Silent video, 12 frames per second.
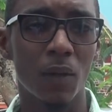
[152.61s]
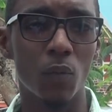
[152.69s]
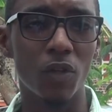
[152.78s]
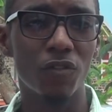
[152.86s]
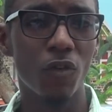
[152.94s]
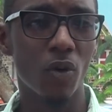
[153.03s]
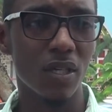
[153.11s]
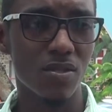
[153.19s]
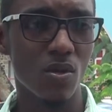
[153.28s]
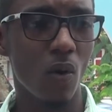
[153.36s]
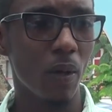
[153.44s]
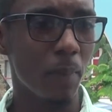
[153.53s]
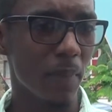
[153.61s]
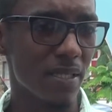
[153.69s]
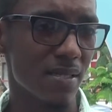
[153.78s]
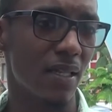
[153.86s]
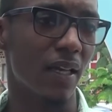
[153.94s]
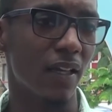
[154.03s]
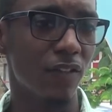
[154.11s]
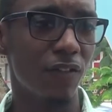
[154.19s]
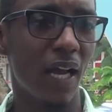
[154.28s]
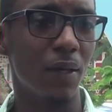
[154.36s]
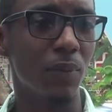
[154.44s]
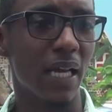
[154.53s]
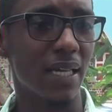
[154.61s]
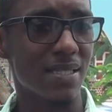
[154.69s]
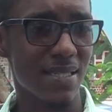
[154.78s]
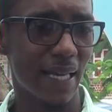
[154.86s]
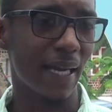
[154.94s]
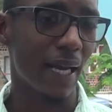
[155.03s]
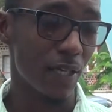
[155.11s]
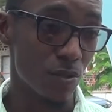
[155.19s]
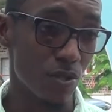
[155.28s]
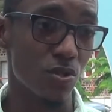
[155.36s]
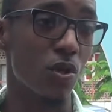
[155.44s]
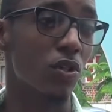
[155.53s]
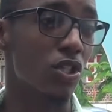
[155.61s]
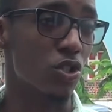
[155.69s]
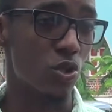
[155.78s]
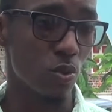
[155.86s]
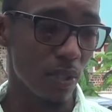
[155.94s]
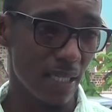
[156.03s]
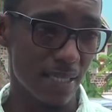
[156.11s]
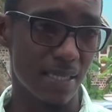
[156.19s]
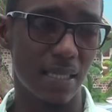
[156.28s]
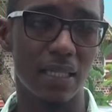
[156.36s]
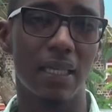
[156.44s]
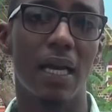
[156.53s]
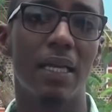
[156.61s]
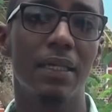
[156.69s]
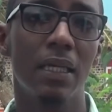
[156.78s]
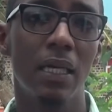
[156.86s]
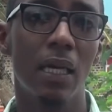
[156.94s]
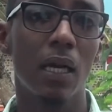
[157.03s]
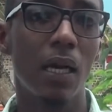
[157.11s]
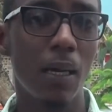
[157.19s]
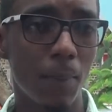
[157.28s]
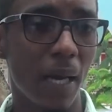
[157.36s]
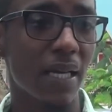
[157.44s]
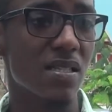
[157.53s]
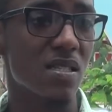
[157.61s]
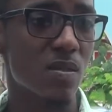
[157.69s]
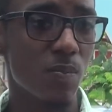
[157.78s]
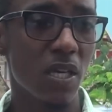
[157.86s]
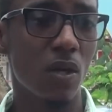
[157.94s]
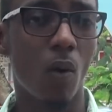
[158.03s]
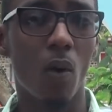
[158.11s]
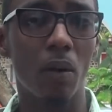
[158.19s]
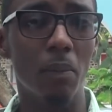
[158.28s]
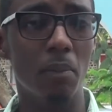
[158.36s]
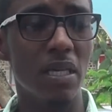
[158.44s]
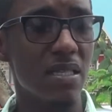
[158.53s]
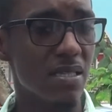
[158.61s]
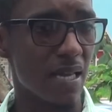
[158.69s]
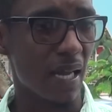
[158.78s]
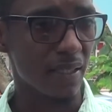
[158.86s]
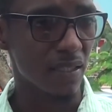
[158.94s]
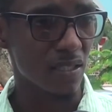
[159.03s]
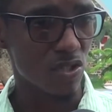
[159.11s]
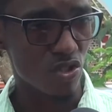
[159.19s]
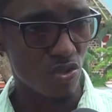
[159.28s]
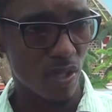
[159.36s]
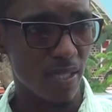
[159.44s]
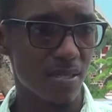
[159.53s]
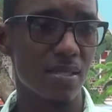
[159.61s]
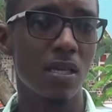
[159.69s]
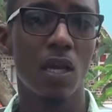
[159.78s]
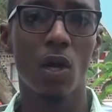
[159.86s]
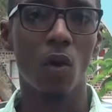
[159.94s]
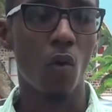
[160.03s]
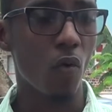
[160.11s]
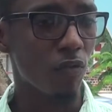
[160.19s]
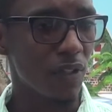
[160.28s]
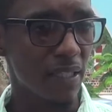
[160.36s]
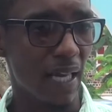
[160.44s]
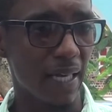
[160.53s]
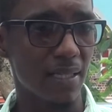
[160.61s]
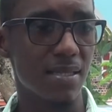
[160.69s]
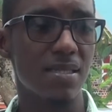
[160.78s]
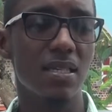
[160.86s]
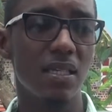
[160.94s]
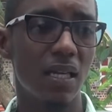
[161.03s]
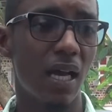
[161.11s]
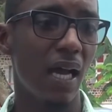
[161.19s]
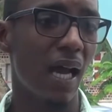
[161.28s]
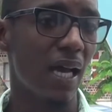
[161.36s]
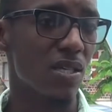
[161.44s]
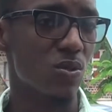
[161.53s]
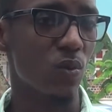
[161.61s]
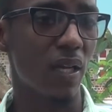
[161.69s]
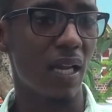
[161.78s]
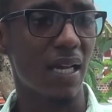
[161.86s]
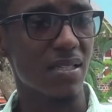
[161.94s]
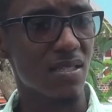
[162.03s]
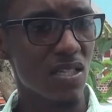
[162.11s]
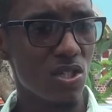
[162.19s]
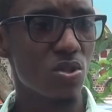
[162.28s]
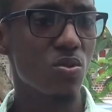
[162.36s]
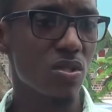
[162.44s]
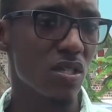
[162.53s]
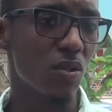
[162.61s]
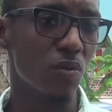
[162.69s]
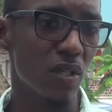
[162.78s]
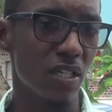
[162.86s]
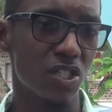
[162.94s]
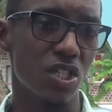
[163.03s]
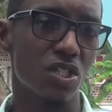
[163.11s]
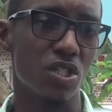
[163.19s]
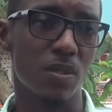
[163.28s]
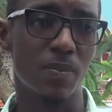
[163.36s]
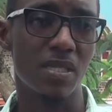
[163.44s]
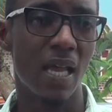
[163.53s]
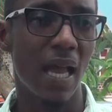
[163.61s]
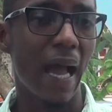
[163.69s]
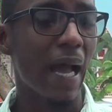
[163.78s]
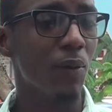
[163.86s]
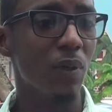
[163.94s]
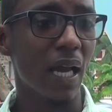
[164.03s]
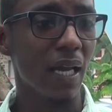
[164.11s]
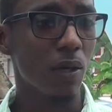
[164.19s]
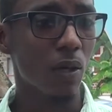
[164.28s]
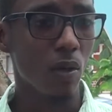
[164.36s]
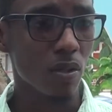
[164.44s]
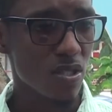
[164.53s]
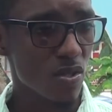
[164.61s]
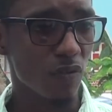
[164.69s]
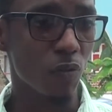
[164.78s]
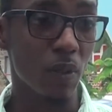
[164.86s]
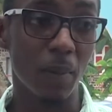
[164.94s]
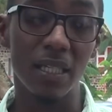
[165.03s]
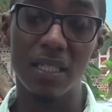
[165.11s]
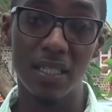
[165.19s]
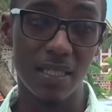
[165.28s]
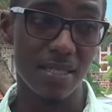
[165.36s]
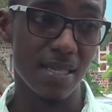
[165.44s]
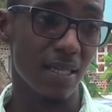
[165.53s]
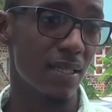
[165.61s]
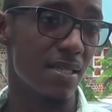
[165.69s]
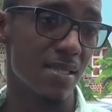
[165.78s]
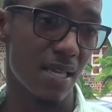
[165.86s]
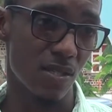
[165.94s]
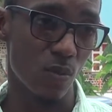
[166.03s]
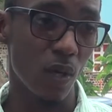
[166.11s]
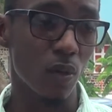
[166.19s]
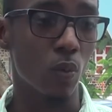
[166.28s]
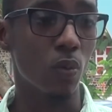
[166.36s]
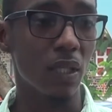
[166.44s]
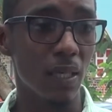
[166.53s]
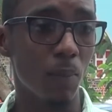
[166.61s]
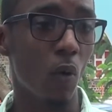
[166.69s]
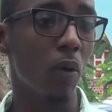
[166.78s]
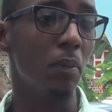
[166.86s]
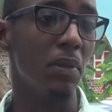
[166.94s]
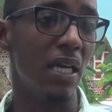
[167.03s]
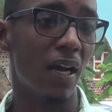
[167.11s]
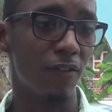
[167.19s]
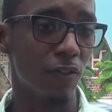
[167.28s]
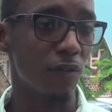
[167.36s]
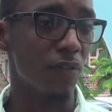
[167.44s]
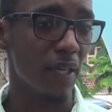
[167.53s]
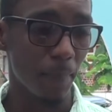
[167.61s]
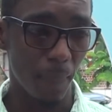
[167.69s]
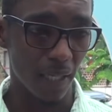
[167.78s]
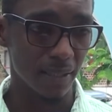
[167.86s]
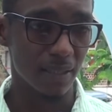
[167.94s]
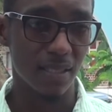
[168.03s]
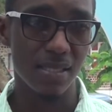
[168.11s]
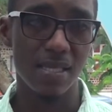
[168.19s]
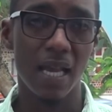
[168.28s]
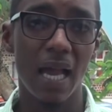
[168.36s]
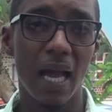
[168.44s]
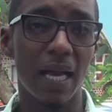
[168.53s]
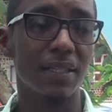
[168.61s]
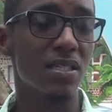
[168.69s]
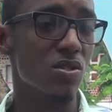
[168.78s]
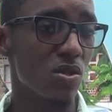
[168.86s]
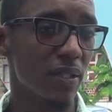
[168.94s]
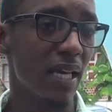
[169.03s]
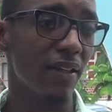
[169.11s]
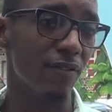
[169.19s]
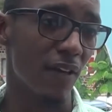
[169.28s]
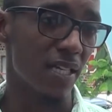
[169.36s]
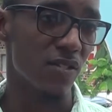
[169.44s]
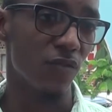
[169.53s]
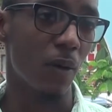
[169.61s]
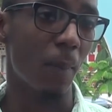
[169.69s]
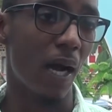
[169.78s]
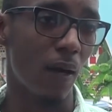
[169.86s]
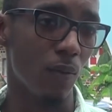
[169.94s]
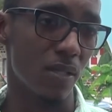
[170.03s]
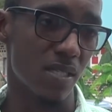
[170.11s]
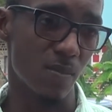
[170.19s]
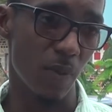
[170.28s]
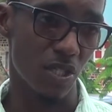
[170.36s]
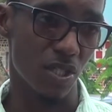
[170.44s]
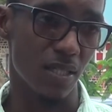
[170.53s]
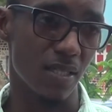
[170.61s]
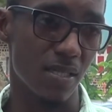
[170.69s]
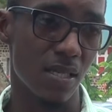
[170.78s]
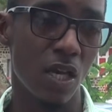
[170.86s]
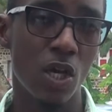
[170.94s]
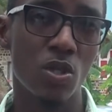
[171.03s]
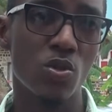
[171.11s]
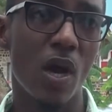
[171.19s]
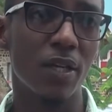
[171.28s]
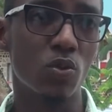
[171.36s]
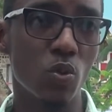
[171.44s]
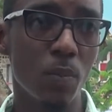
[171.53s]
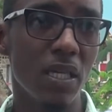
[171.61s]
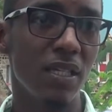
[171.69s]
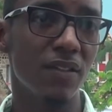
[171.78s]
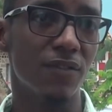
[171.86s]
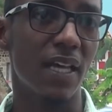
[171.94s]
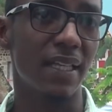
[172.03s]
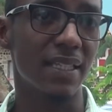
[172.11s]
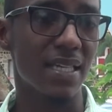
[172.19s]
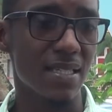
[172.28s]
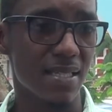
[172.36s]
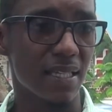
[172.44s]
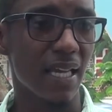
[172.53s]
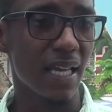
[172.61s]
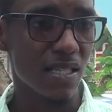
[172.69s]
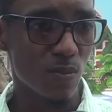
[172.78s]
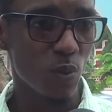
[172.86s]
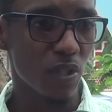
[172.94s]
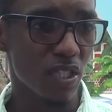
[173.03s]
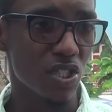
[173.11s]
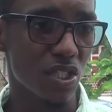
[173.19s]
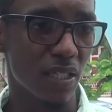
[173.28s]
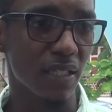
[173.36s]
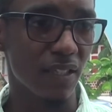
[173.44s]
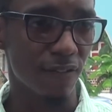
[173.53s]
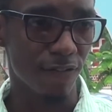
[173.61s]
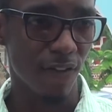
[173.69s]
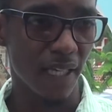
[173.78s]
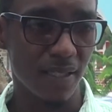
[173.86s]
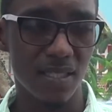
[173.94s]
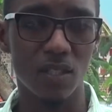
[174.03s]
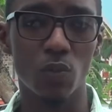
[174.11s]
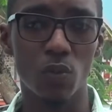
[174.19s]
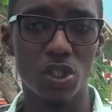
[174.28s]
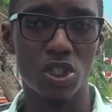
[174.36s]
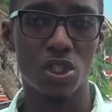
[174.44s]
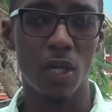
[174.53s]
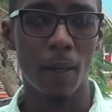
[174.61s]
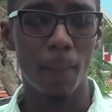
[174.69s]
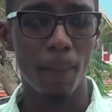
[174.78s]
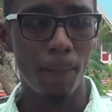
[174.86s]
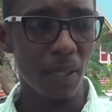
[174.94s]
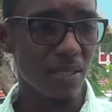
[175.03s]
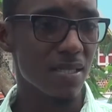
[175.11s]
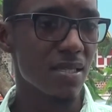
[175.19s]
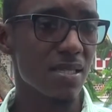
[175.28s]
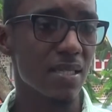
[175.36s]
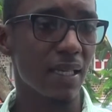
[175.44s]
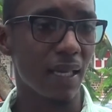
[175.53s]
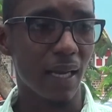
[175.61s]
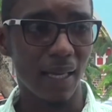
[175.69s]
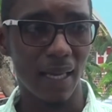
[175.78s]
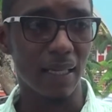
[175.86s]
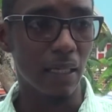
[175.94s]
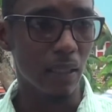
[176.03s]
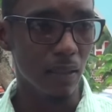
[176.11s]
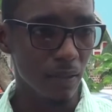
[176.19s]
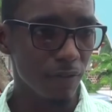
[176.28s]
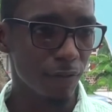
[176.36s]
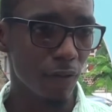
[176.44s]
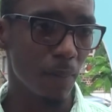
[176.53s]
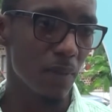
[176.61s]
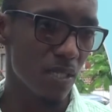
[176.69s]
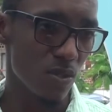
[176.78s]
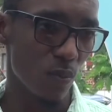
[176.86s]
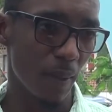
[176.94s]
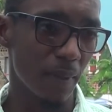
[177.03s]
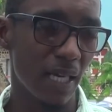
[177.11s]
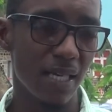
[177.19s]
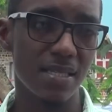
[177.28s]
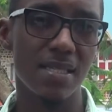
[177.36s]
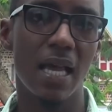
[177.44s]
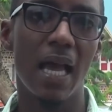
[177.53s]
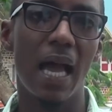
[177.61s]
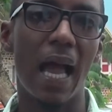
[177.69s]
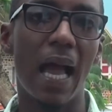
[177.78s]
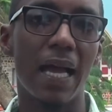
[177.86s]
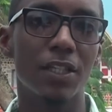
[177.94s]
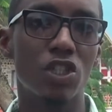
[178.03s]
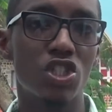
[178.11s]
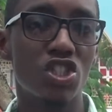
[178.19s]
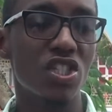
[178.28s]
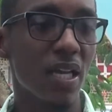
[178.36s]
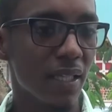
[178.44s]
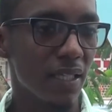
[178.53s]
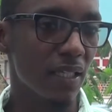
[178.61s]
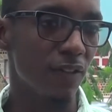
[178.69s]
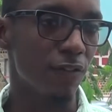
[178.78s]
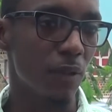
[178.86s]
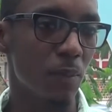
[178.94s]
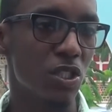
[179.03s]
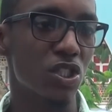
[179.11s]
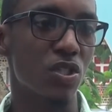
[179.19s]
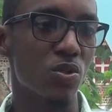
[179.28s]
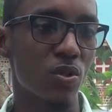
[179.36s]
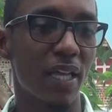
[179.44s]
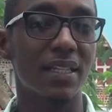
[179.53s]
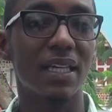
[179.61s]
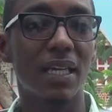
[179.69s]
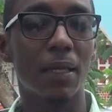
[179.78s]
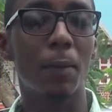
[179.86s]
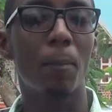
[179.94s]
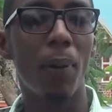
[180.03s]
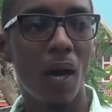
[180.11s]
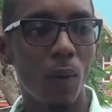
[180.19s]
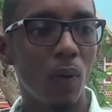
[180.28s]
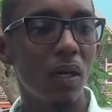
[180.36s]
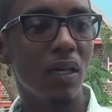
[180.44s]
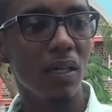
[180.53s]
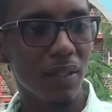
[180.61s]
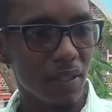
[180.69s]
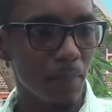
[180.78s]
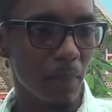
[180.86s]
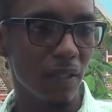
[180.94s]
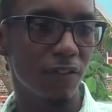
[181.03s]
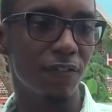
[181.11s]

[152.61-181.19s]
We focus on mental health and we had psychiatrist Dr. Julius Gilliard come and speak on males handling stress, COVID 19, as well as issues in relationships. And we had lots of women in attendance as well who came on behalf of their partners and they sought advice from our specialists. So I do believe that there is an exponential effect in which persons can learn from these webinars and share their information so that they can empower other male